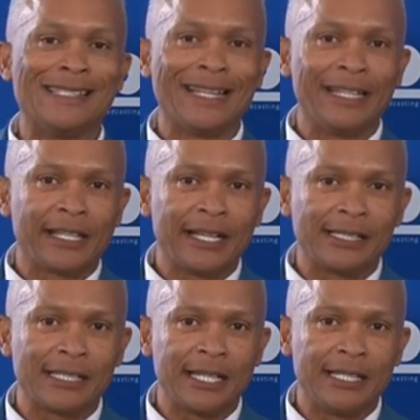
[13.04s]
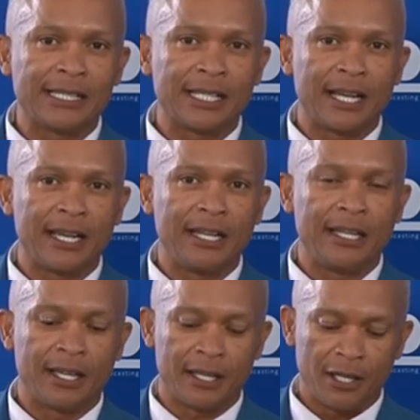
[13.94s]
dedicated inter
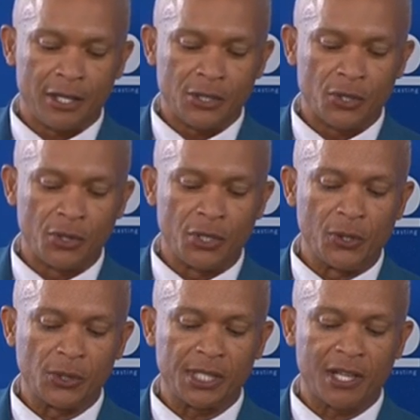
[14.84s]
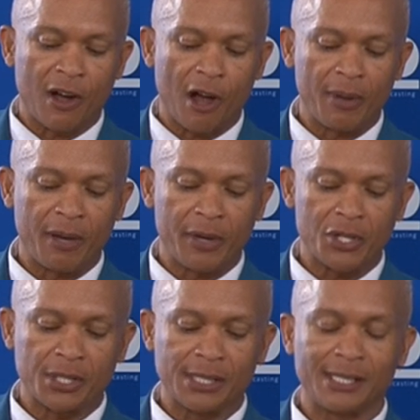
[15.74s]
alia to reducing carbon
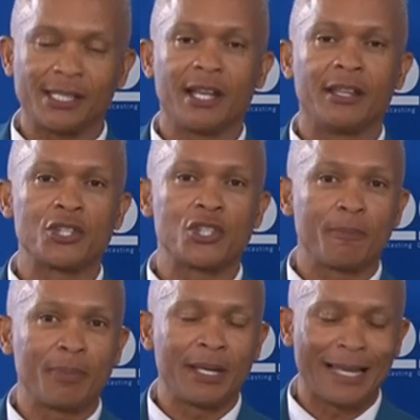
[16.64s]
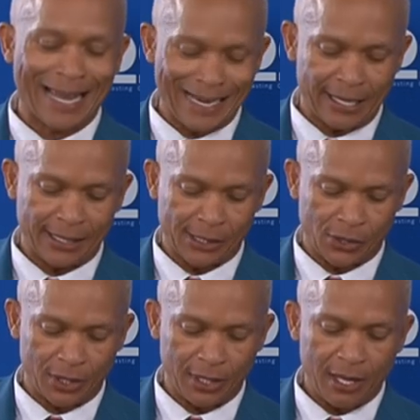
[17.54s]
emissions in the shipping
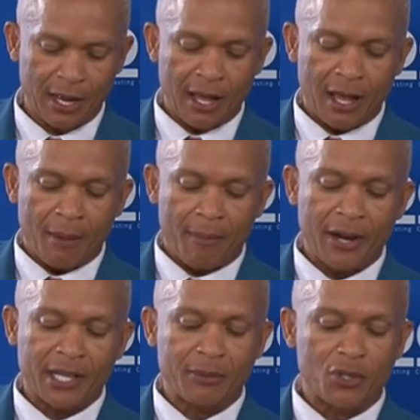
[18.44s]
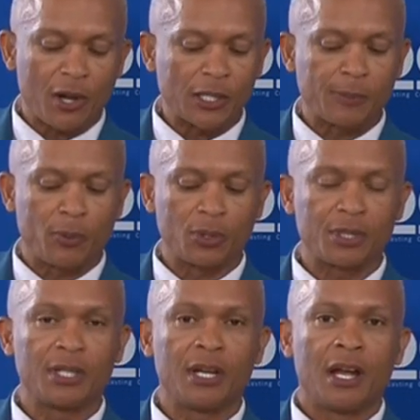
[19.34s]
industry. Maritime
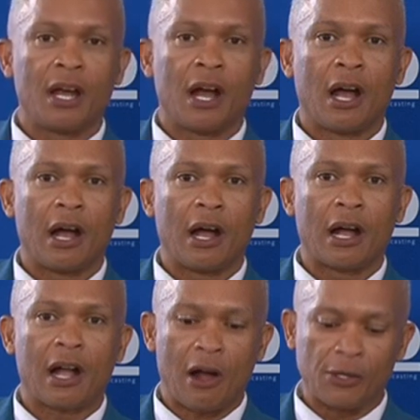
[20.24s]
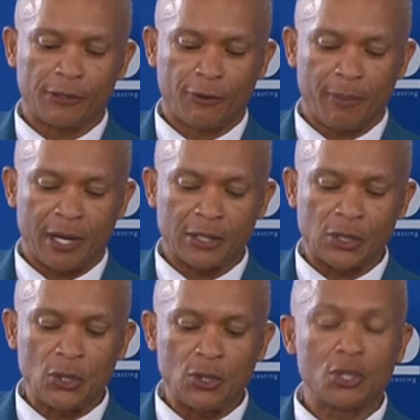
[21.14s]
transport accounts for about
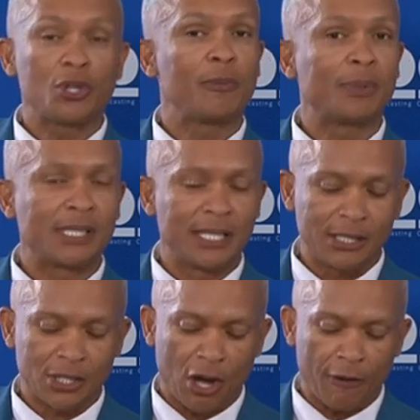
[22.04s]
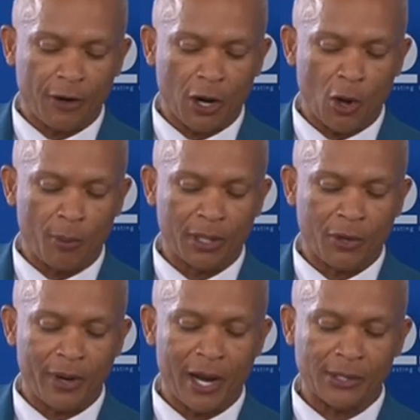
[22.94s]
2 to 3% of global
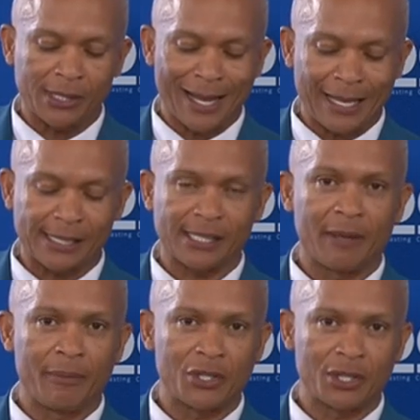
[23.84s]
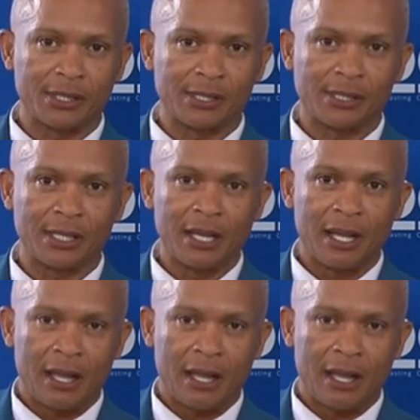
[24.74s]
greenhouse gas emissions,